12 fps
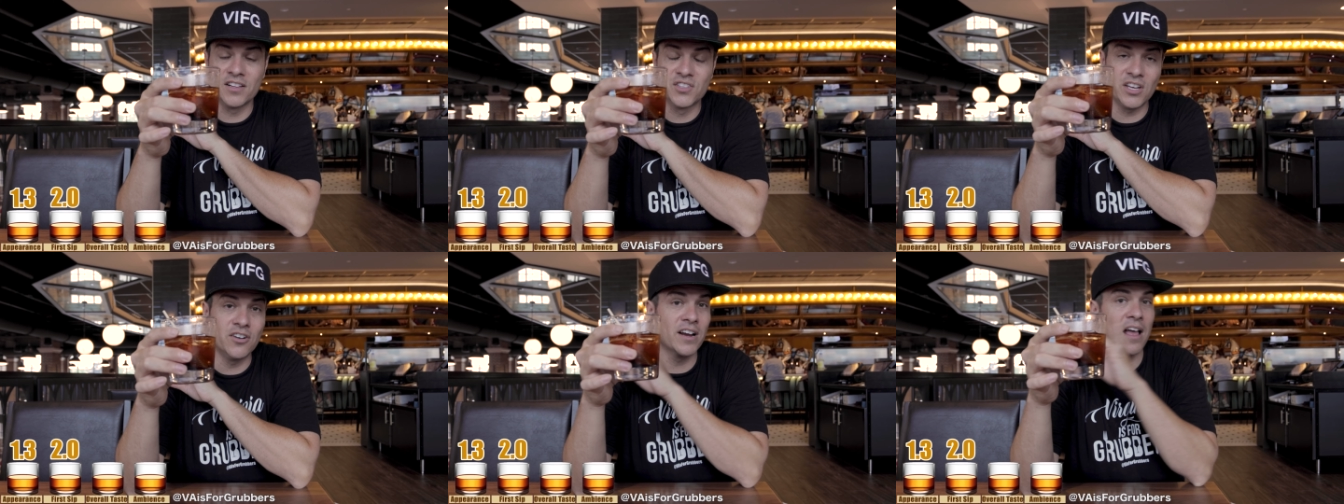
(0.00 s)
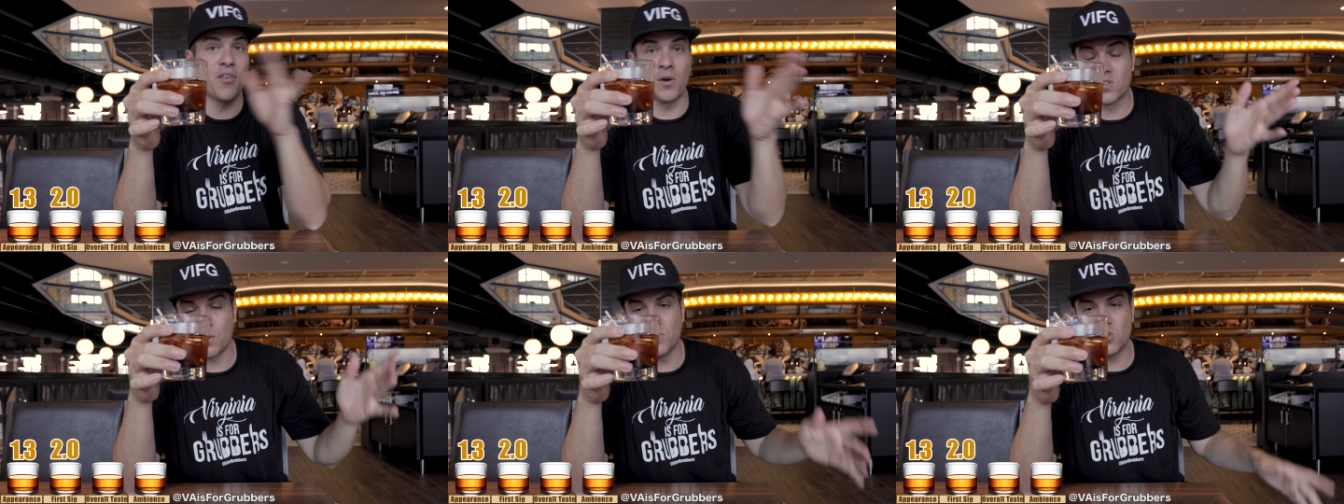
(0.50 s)
considering I thought it
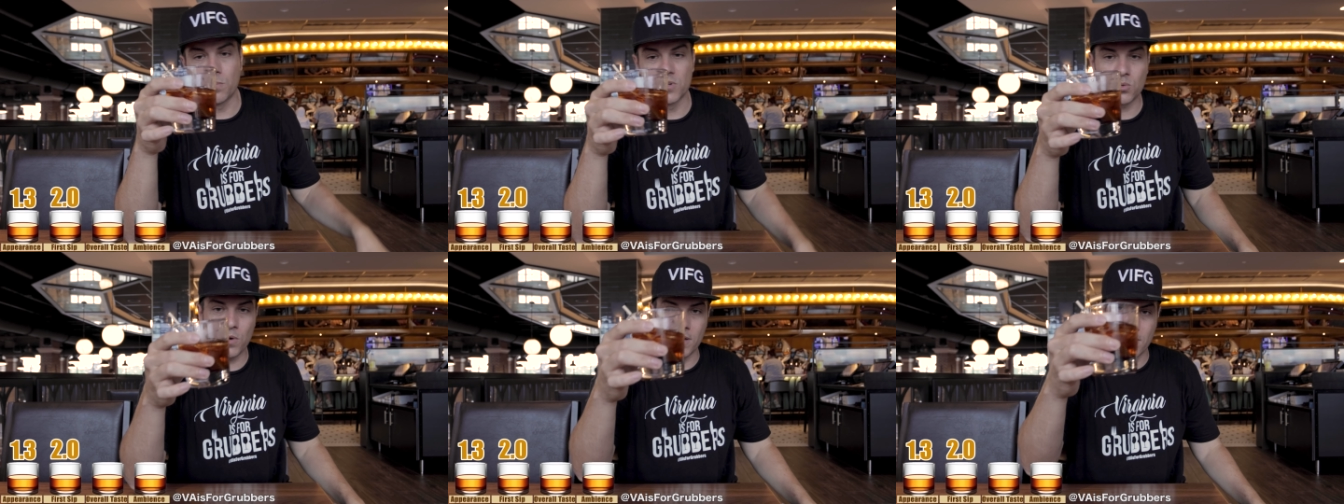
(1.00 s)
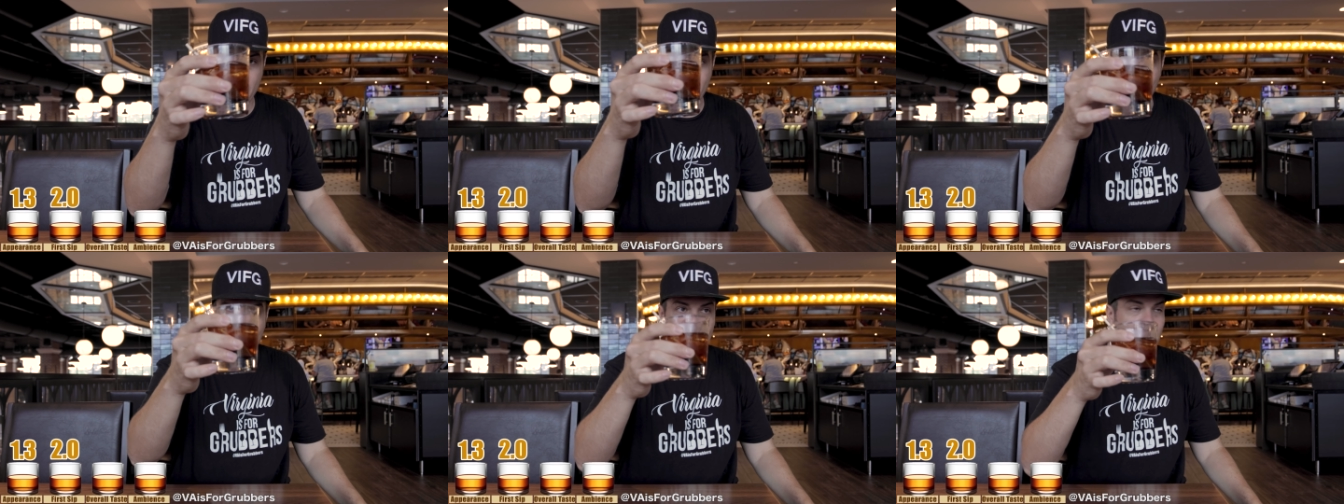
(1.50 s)
was gonna be super sweet.
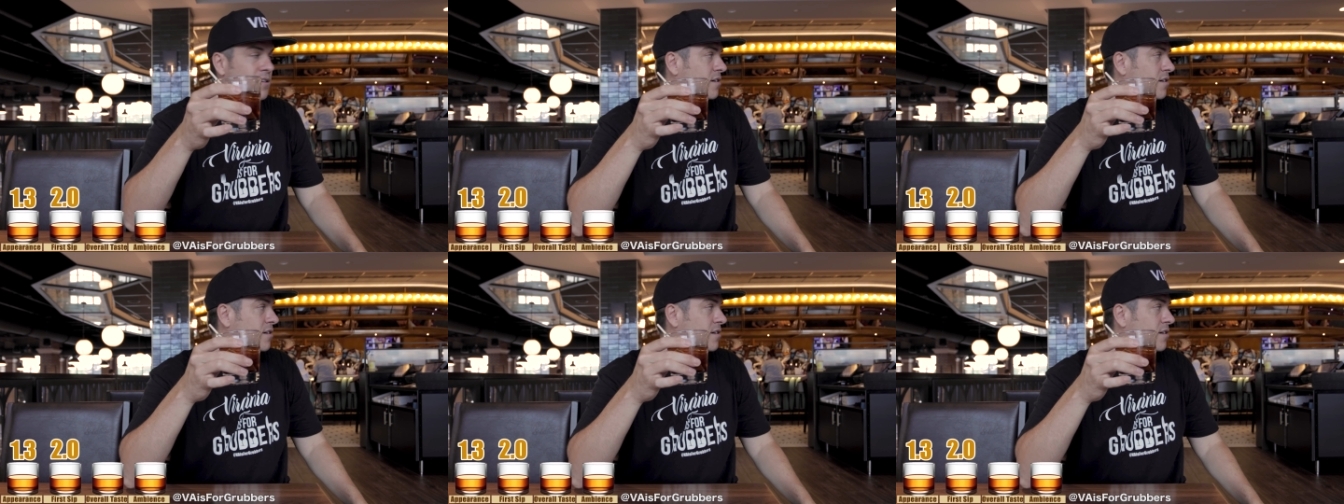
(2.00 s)
And